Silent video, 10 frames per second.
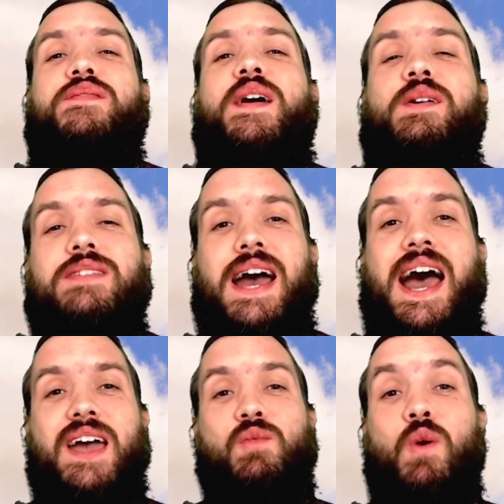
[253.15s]
felt that
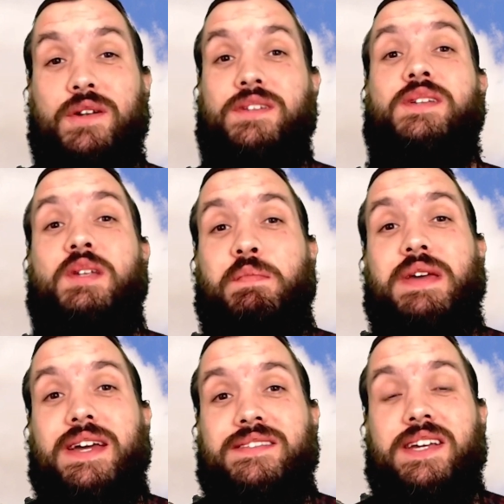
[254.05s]
I wanted to
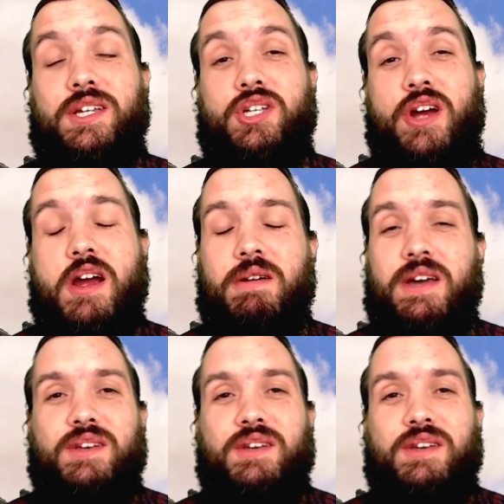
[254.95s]
be a teacher